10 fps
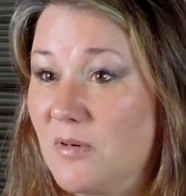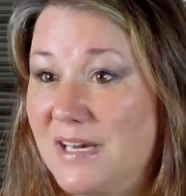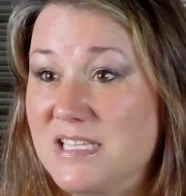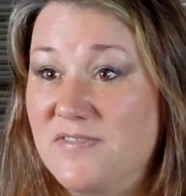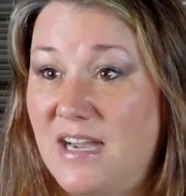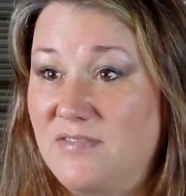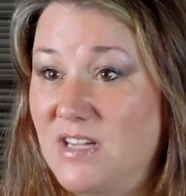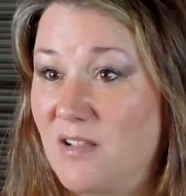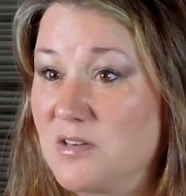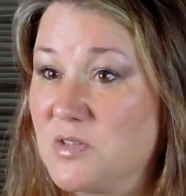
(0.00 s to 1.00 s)
one is
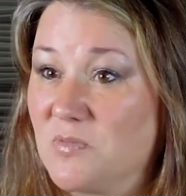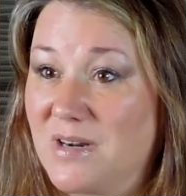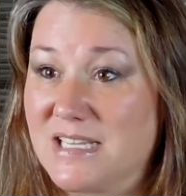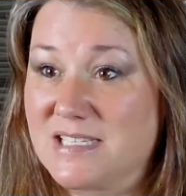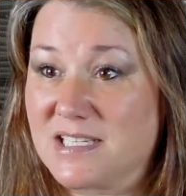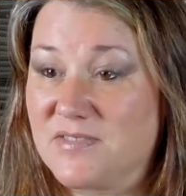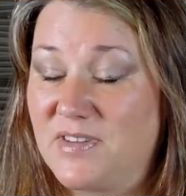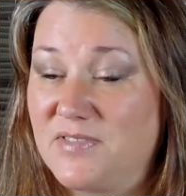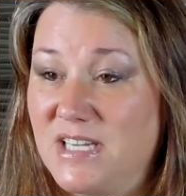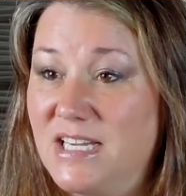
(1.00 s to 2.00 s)
$5 and one is
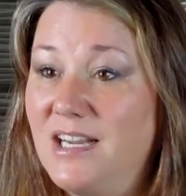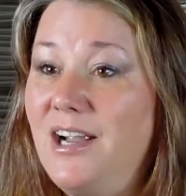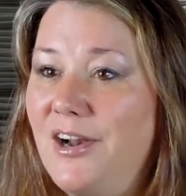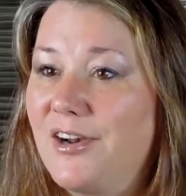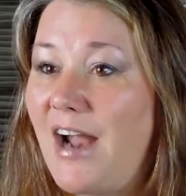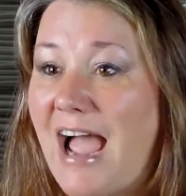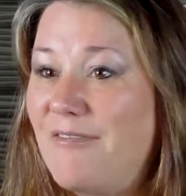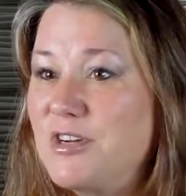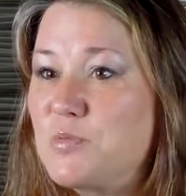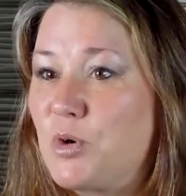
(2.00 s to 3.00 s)
$6.50, your
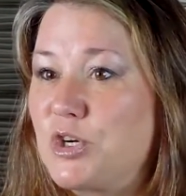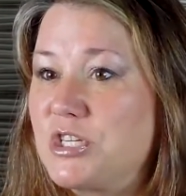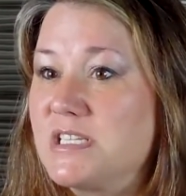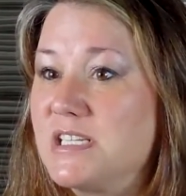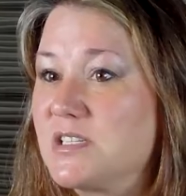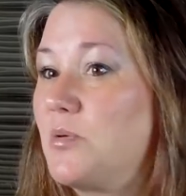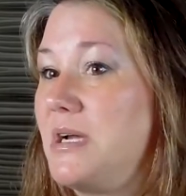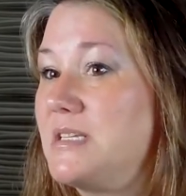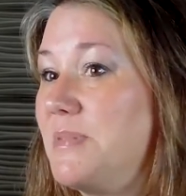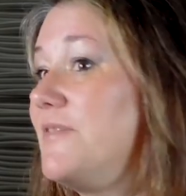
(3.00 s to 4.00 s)
average purchase is
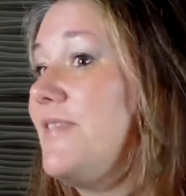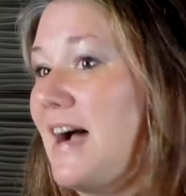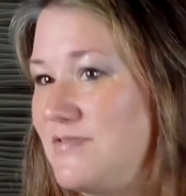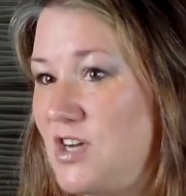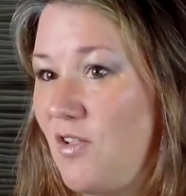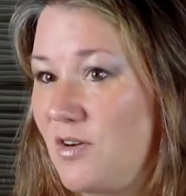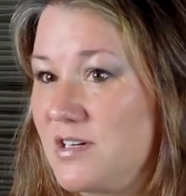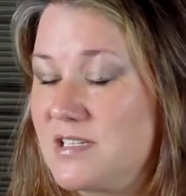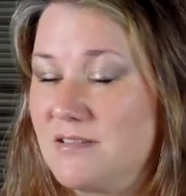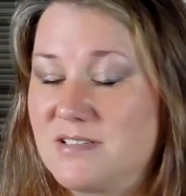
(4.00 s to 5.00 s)
going to be
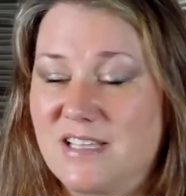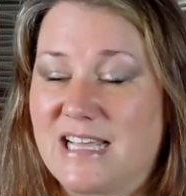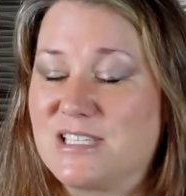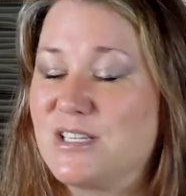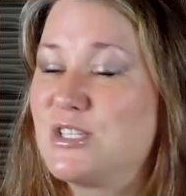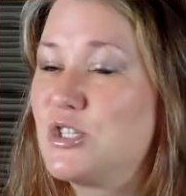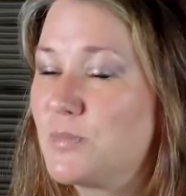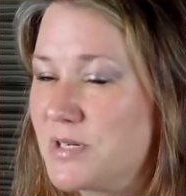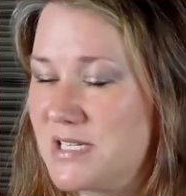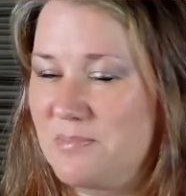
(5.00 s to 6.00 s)
$5. So that's
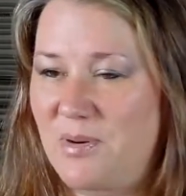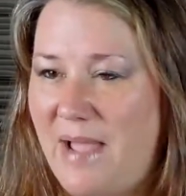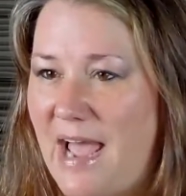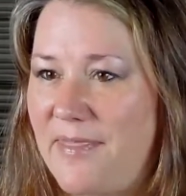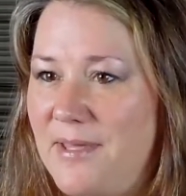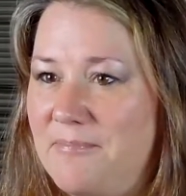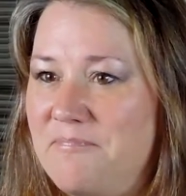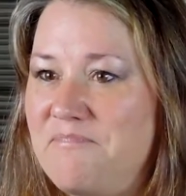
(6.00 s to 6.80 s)
super simple math.